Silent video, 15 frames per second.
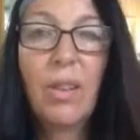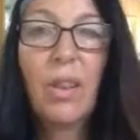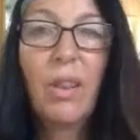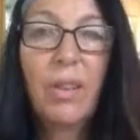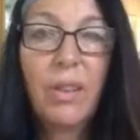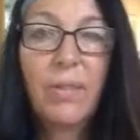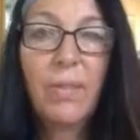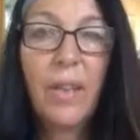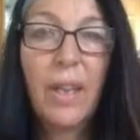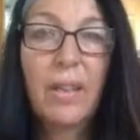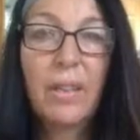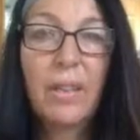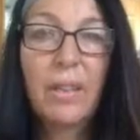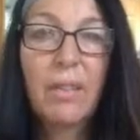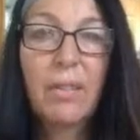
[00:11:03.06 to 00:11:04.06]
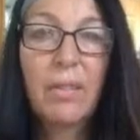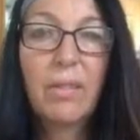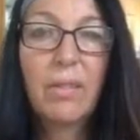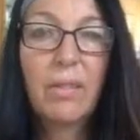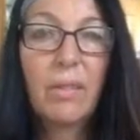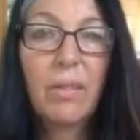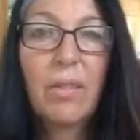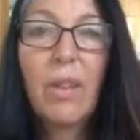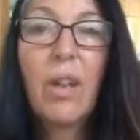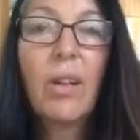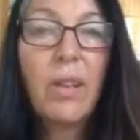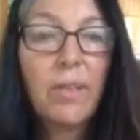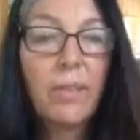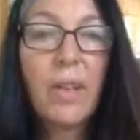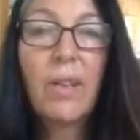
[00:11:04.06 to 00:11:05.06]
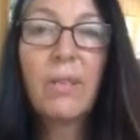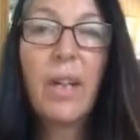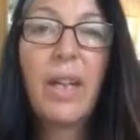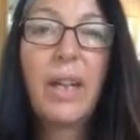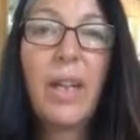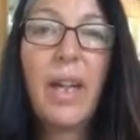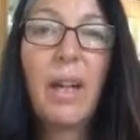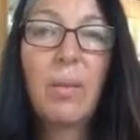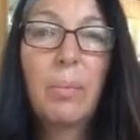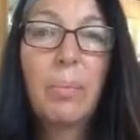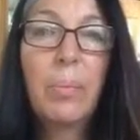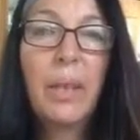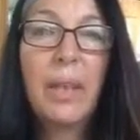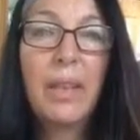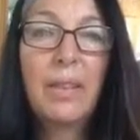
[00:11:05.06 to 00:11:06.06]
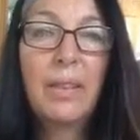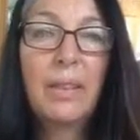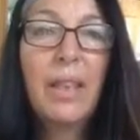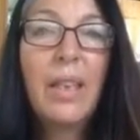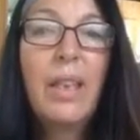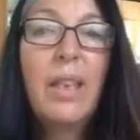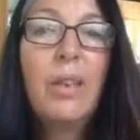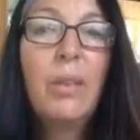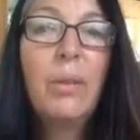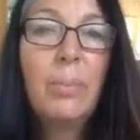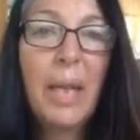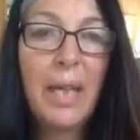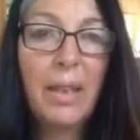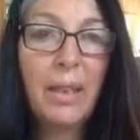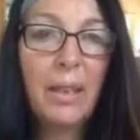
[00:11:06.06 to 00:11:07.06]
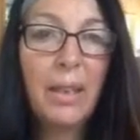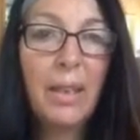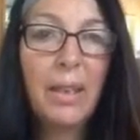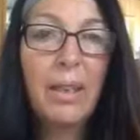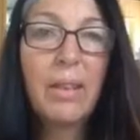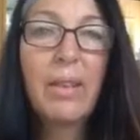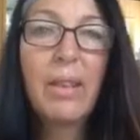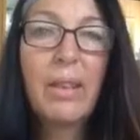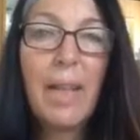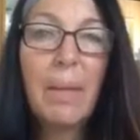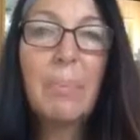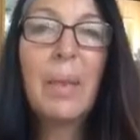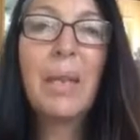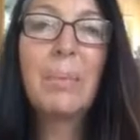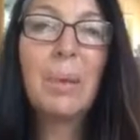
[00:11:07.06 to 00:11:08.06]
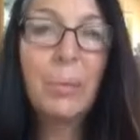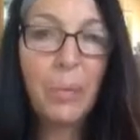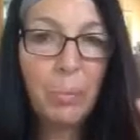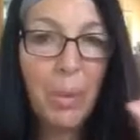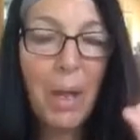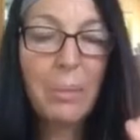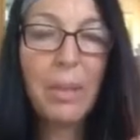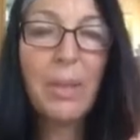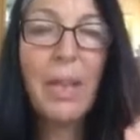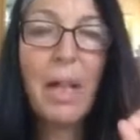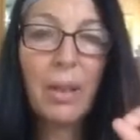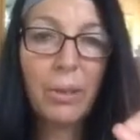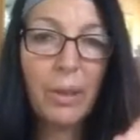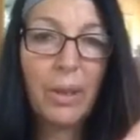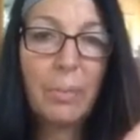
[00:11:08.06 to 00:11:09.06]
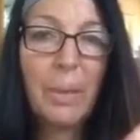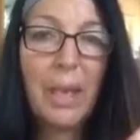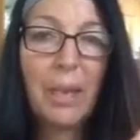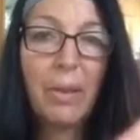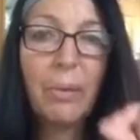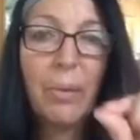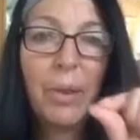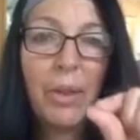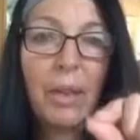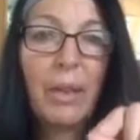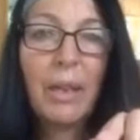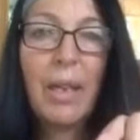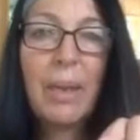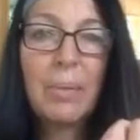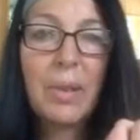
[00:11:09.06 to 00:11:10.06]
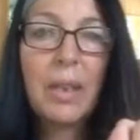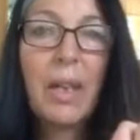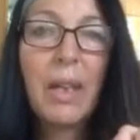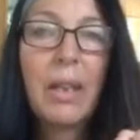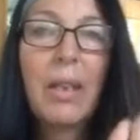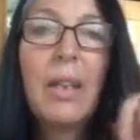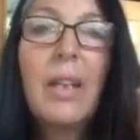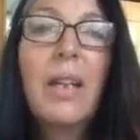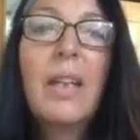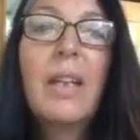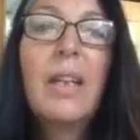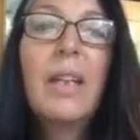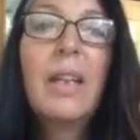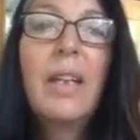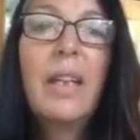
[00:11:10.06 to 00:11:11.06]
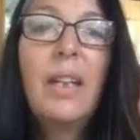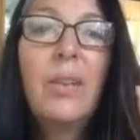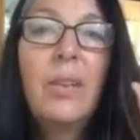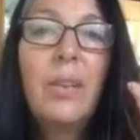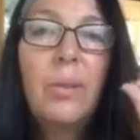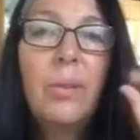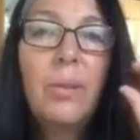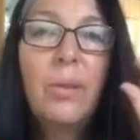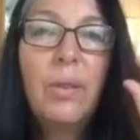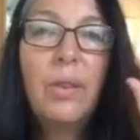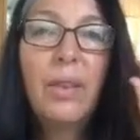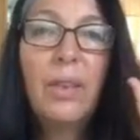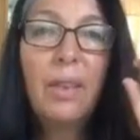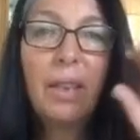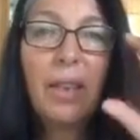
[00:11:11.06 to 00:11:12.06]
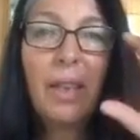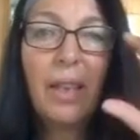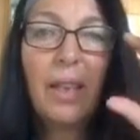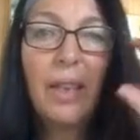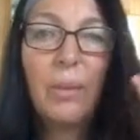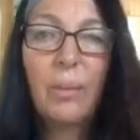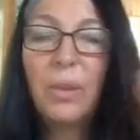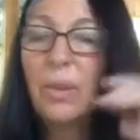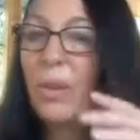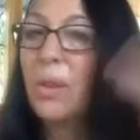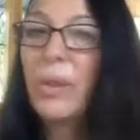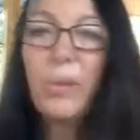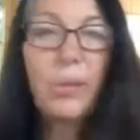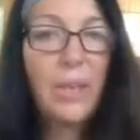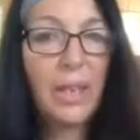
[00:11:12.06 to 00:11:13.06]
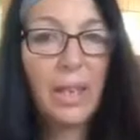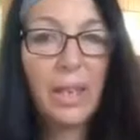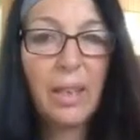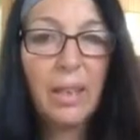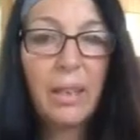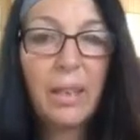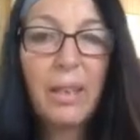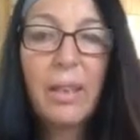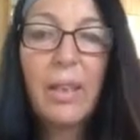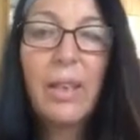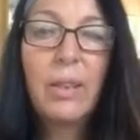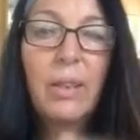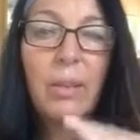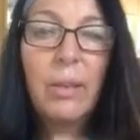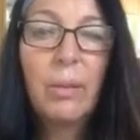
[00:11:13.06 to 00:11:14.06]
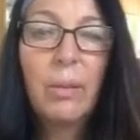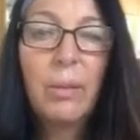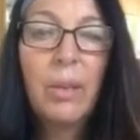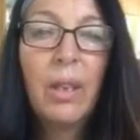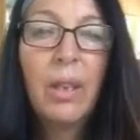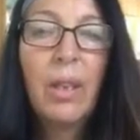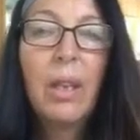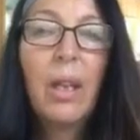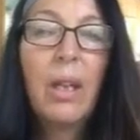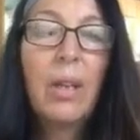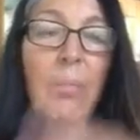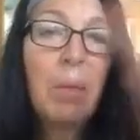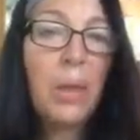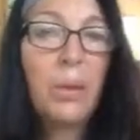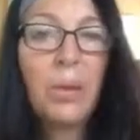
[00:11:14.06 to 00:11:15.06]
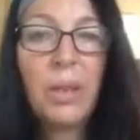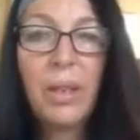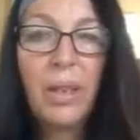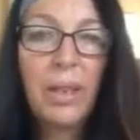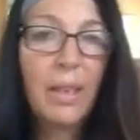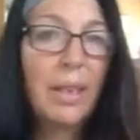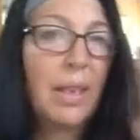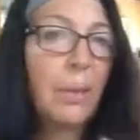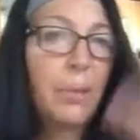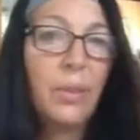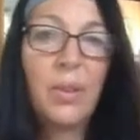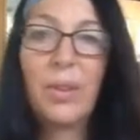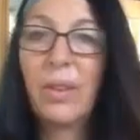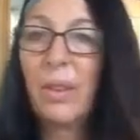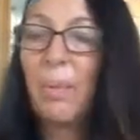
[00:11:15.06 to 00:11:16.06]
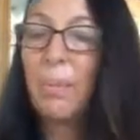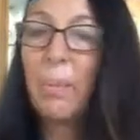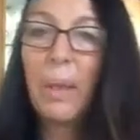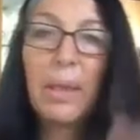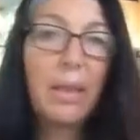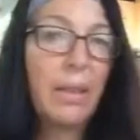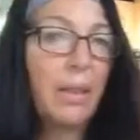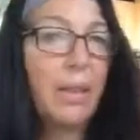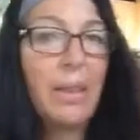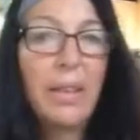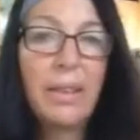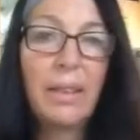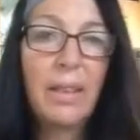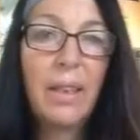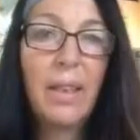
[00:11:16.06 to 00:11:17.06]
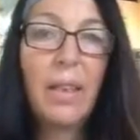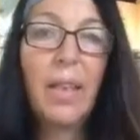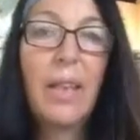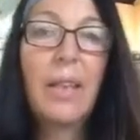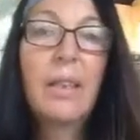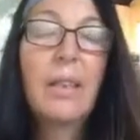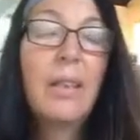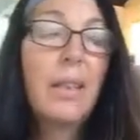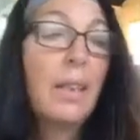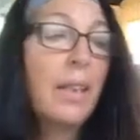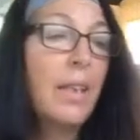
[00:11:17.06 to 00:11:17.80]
call your friend. Call your friend right now, because he knew medically that that baby was probably not going to make it with the collapsed lung. He knew that he was losing it. He knew emotionally that he was just completely gone.